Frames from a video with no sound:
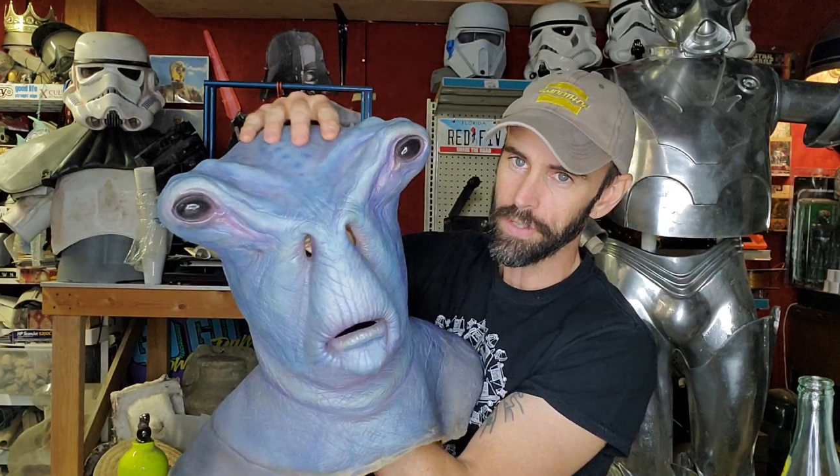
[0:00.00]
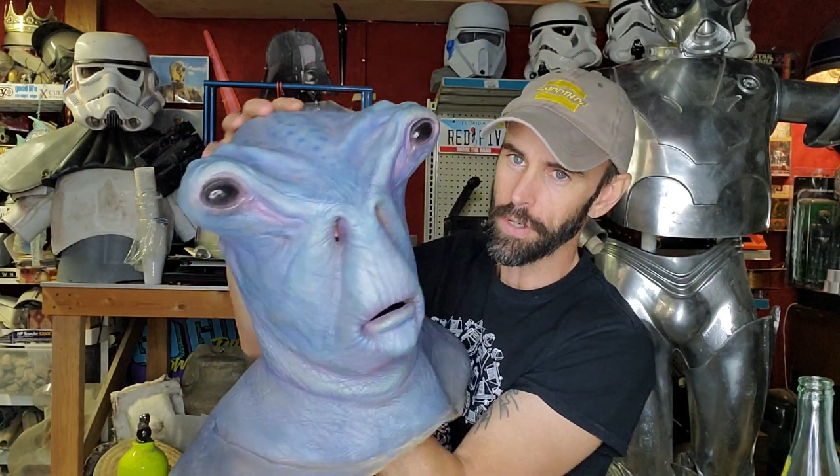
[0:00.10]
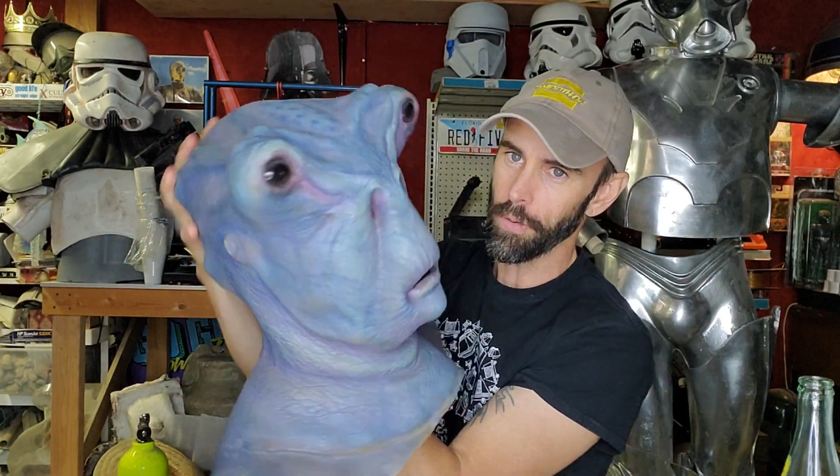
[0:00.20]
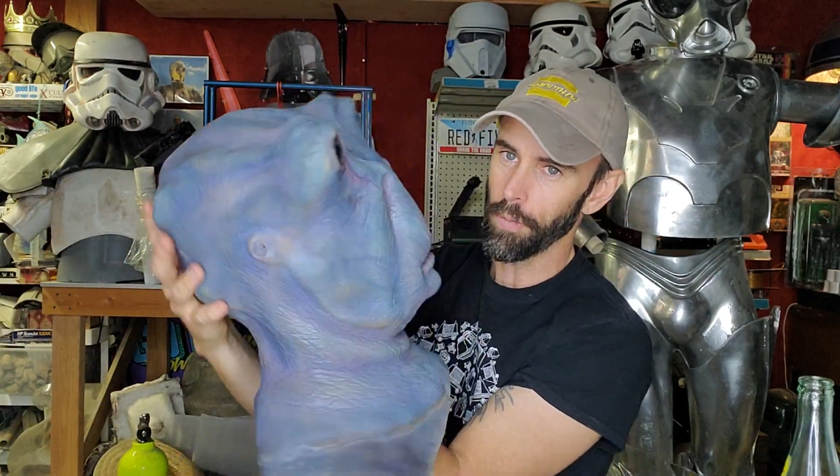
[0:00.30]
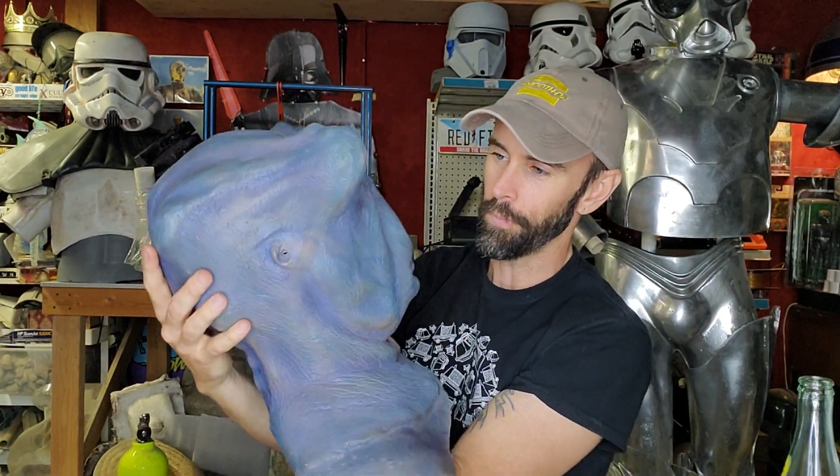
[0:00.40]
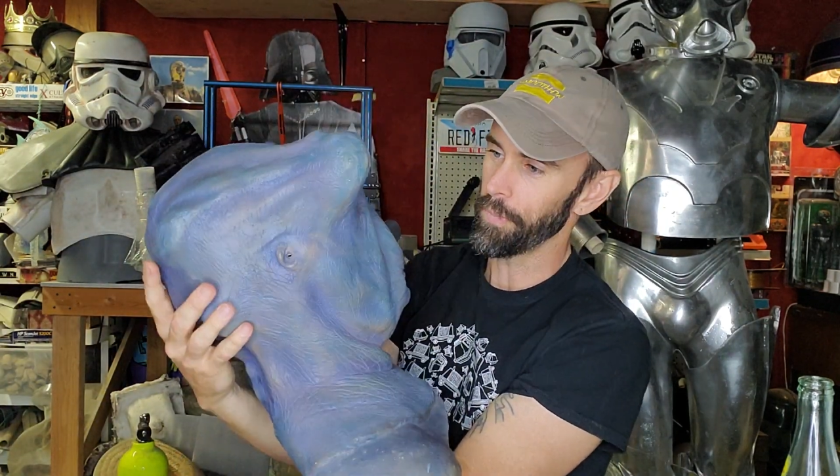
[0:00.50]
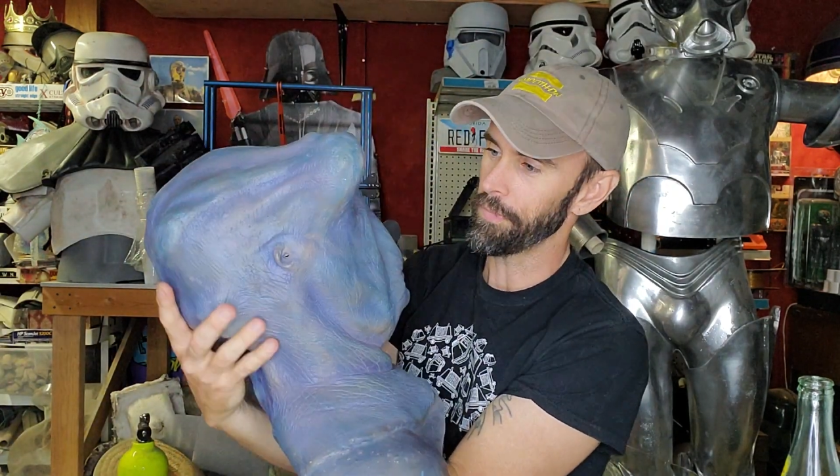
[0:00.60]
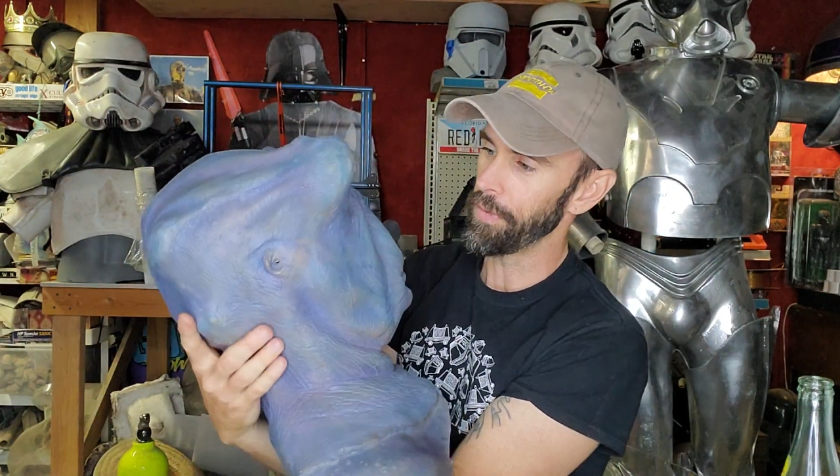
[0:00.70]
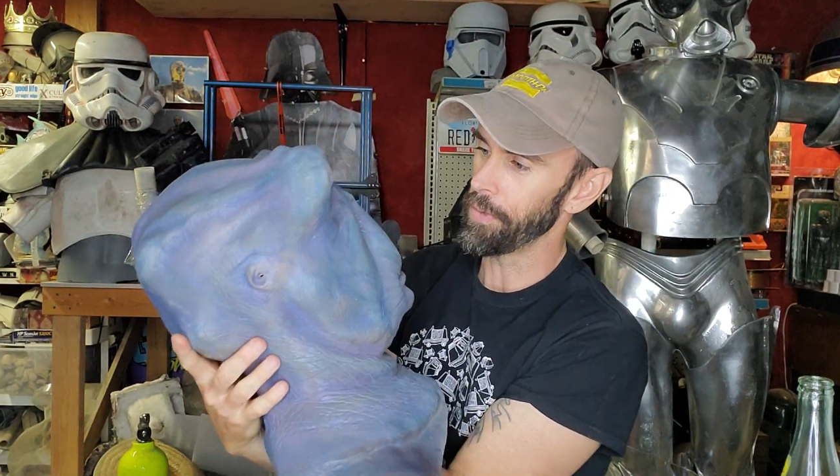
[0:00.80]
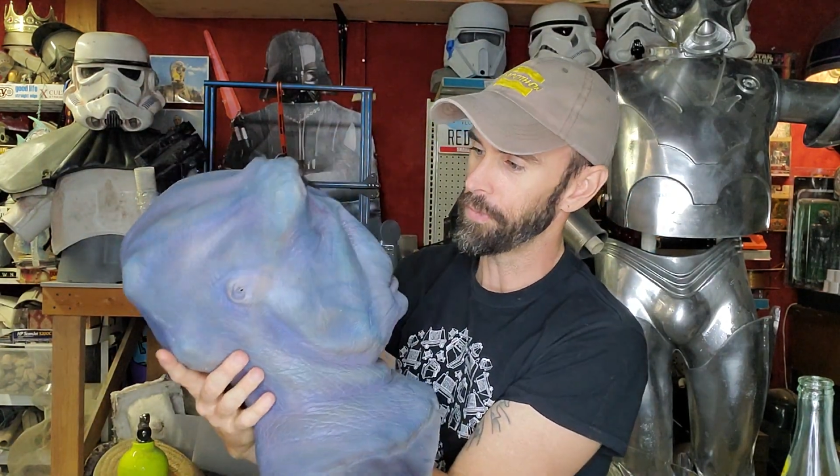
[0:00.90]
So
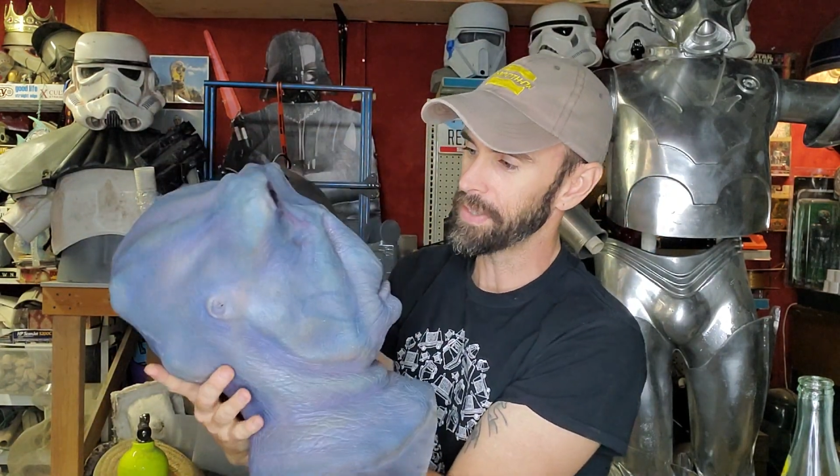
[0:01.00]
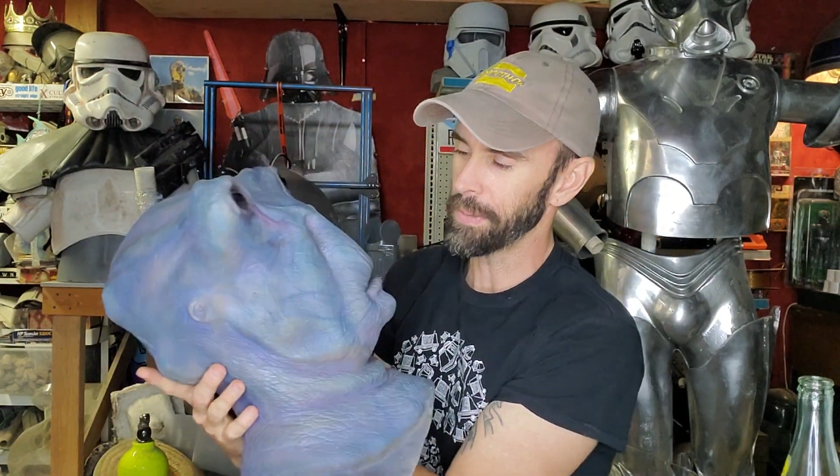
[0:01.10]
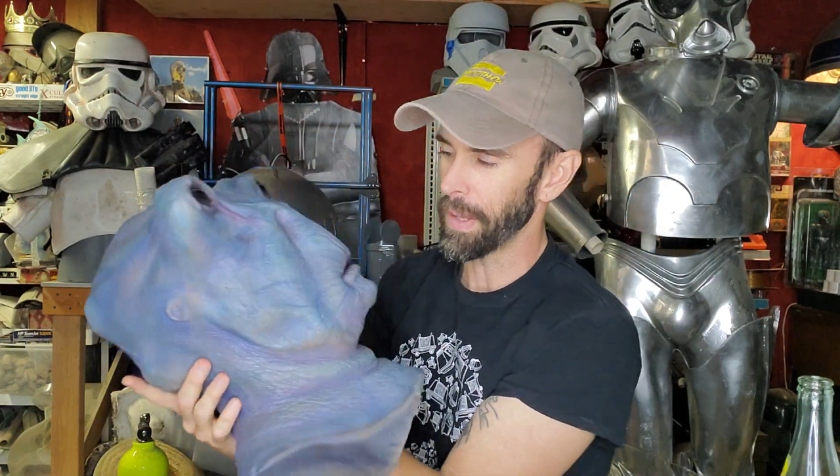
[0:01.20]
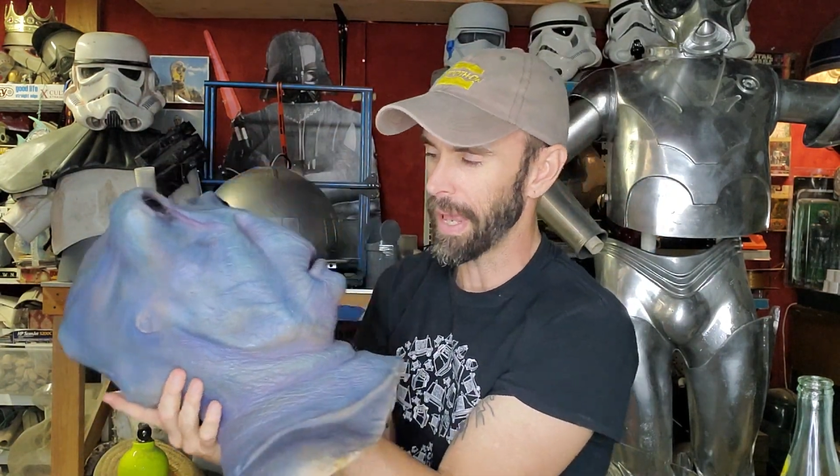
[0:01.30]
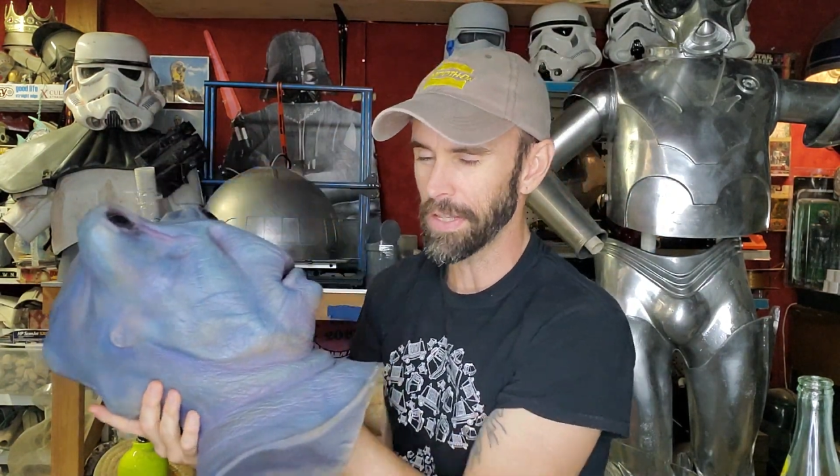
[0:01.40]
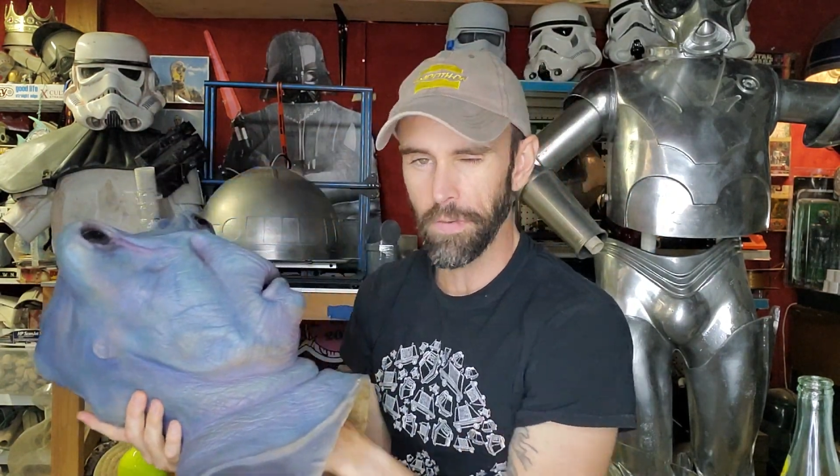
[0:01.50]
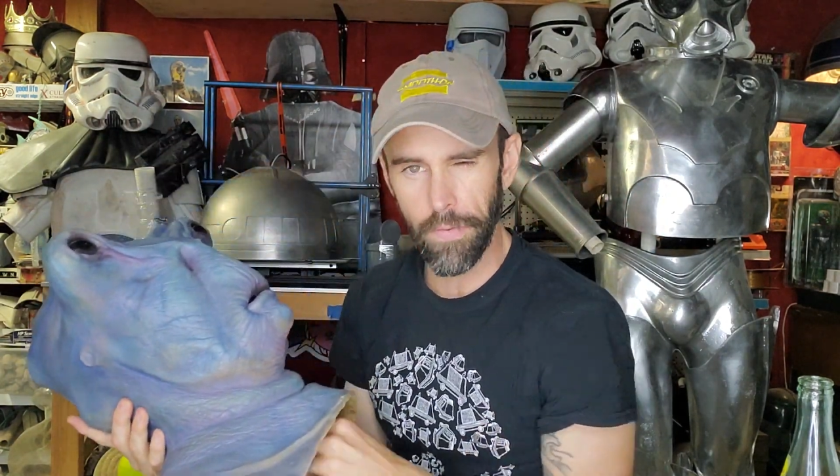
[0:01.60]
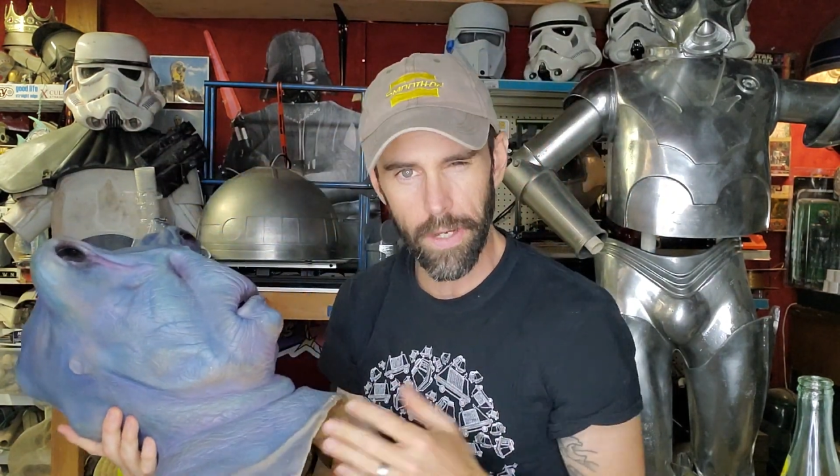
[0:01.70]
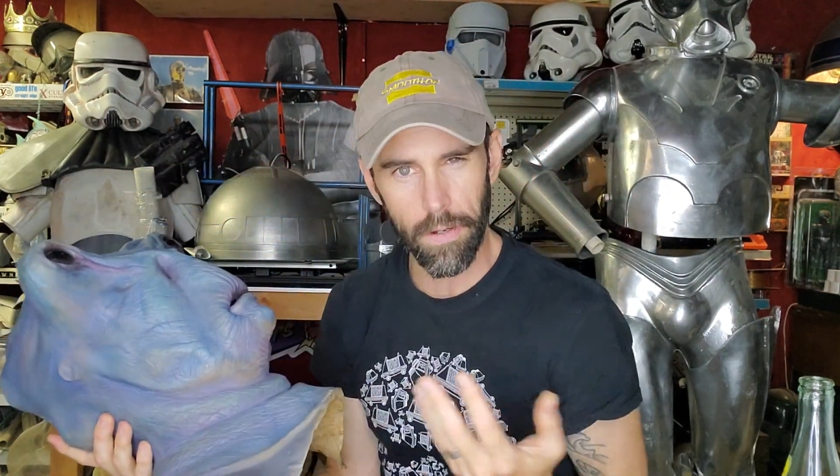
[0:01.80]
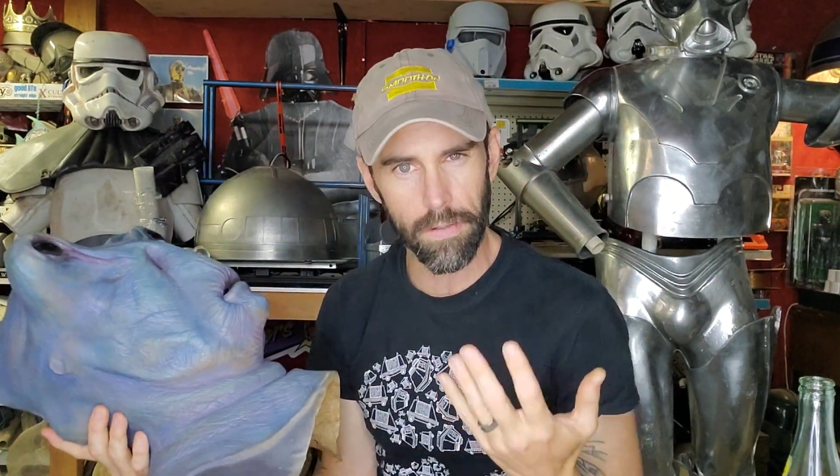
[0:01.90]
if you've seen my last few
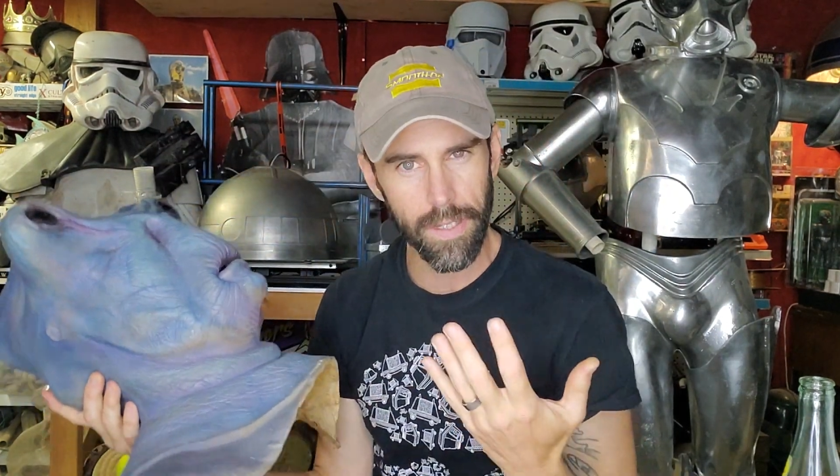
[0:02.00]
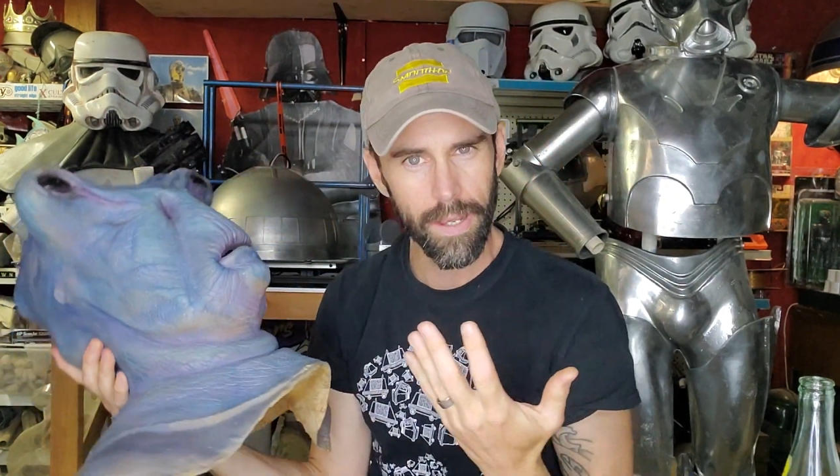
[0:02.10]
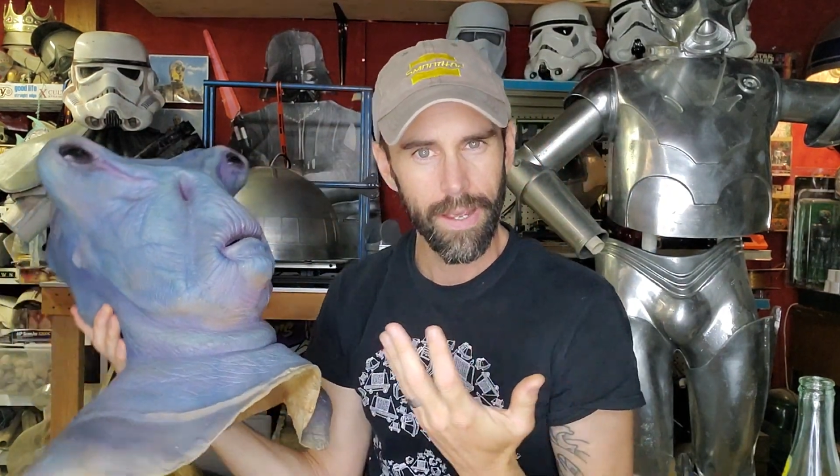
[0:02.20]
videos,